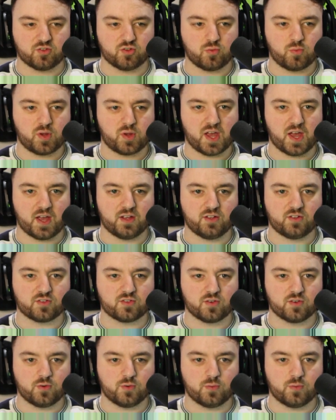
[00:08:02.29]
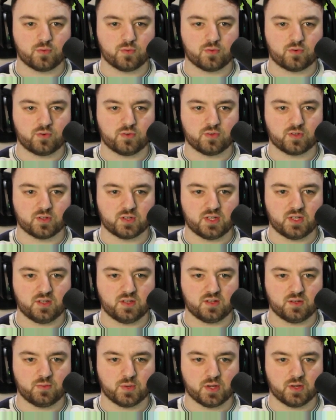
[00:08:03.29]
Okay, so there is an
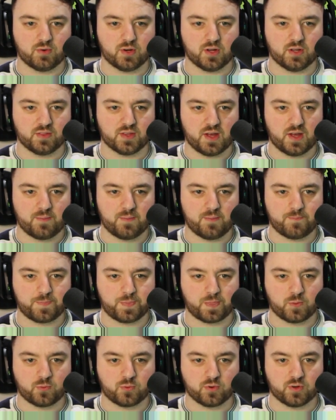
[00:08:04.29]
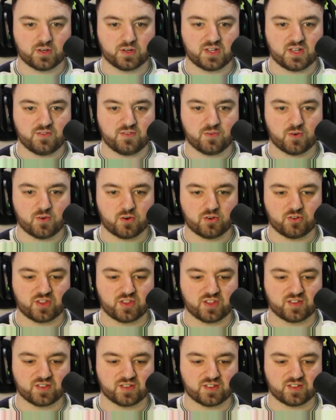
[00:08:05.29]
easy way around that. We're going to deforest
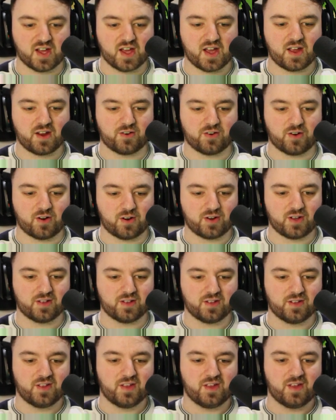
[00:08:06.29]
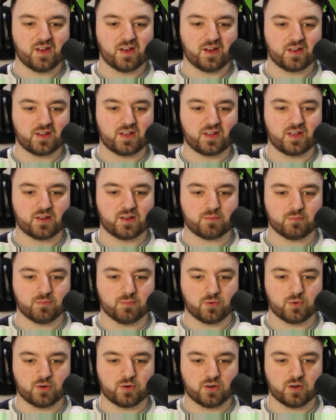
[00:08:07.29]
this entire area and get
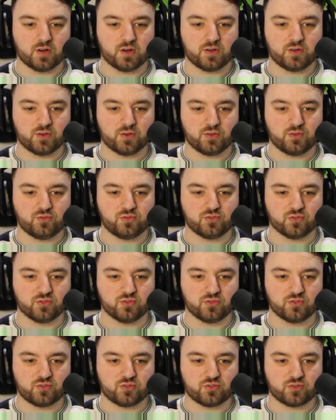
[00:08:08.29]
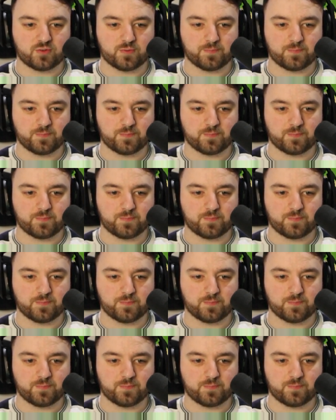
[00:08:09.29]
more houses.